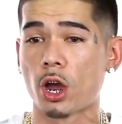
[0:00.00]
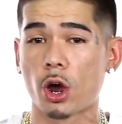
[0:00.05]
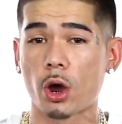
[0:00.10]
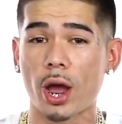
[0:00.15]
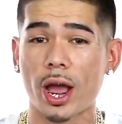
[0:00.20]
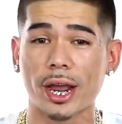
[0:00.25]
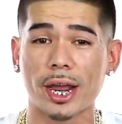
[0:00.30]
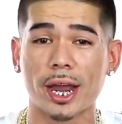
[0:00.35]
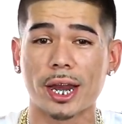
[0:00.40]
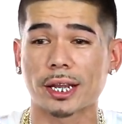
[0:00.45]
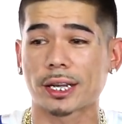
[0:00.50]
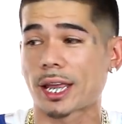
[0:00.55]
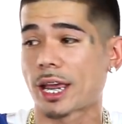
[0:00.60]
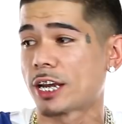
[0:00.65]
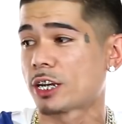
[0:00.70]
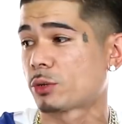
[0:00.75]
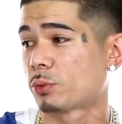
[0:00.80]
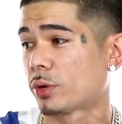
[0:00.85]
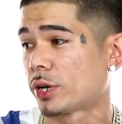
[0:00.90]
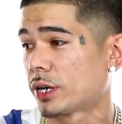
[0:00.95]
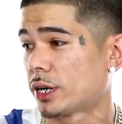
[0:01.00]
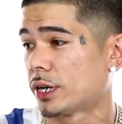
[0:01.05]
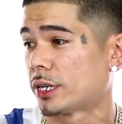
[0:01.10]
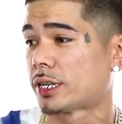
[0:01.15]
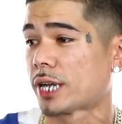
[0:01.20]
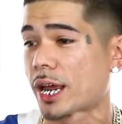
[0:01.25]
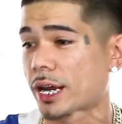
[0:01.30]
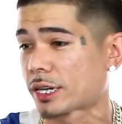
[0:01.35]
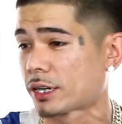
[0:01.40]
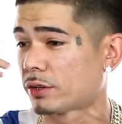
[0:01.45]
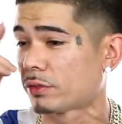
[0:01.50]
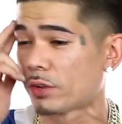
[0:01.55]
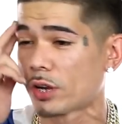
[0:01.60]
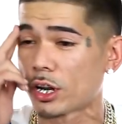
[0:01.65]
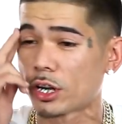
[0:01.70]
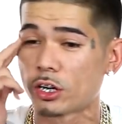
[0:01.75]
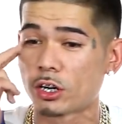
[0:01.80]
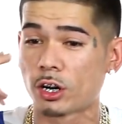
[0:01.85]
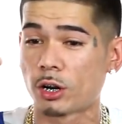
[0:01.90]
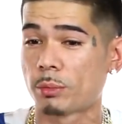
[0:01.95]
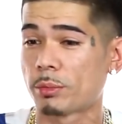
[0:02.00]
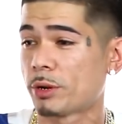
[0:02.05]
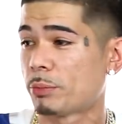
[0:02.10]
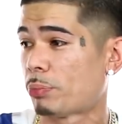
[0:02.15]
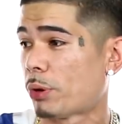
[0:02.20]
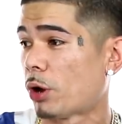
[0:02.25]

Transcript: Or I got a case with a detective, you know what I mean?